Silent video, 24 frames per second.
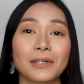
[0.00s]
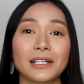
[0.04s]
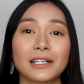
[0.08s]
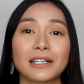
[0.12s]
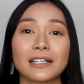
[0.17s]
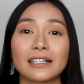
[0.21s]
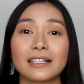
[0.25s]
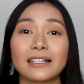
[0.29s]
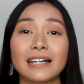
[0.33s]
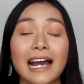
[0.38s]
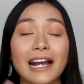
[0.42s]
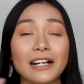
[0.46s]

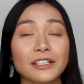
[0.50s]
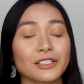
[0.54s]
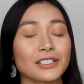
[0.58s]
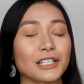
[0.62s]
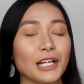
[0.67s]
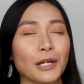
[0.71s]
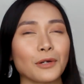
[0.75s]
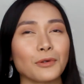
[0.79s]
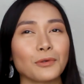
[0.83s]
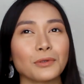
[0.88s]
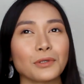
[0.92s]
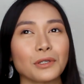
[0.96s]

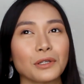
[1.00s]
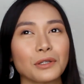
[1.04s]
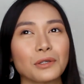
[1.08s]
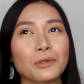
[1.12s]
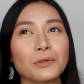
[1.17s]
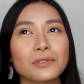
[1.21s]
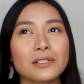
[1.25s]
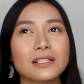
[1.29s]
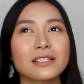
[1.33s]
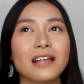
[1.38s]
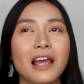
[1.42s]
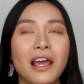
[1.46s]
I don't
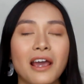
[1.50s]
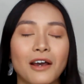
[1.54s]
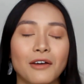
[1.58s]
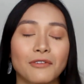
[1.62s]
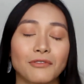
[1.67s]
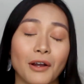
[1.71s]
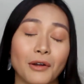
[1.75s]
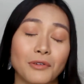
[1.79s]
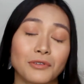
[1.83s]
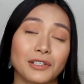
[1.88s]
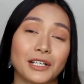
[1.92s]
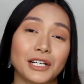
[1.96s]
use
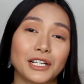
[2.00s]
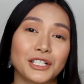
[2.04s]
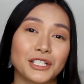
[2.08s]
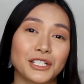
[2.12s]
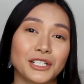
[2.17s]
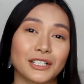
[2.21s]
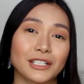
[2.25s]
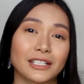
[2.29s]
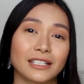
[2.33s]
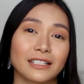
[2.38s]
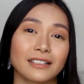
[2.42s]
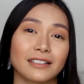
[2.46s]

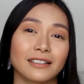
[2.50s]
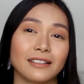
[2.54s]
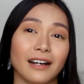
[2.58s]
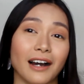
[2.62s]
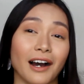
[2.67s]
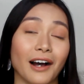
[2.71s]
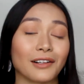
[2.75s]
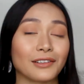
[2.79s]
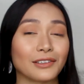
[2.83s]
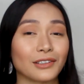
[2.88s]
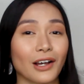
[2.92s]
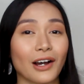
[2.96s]
foundation
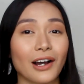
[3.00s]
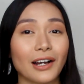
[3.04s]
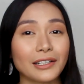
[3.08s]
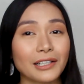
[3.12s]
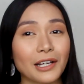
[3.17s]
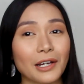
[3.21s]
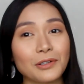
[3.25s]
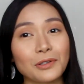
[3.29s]
a lot.